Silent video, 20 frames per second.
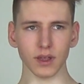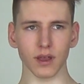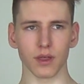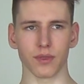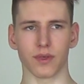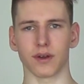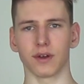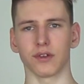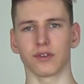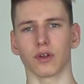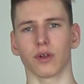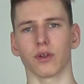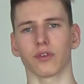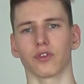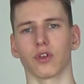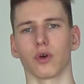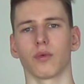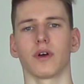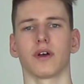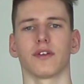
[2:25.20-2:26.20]
there is
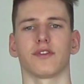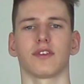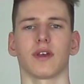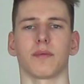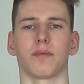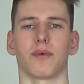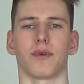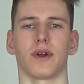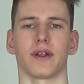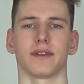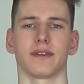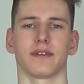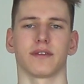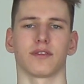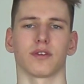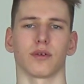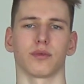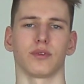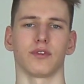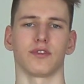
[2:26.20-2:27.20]
also a separate,
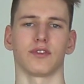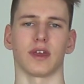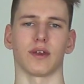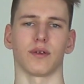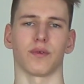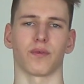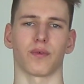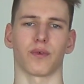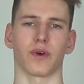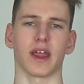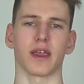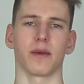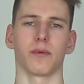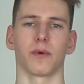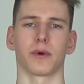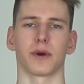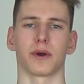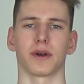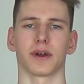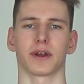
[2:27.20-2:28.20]
so to say,
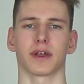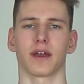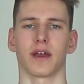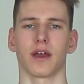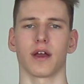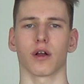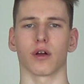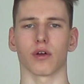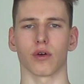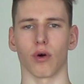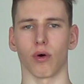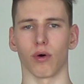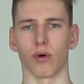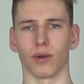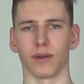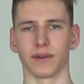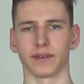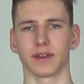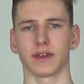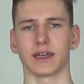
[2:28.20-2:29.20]
framework
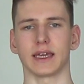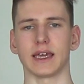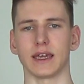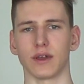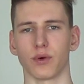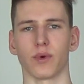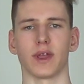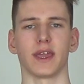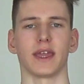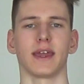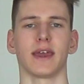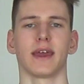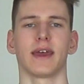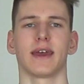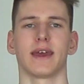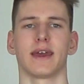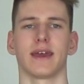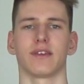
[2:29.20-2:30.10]
called Kiwi,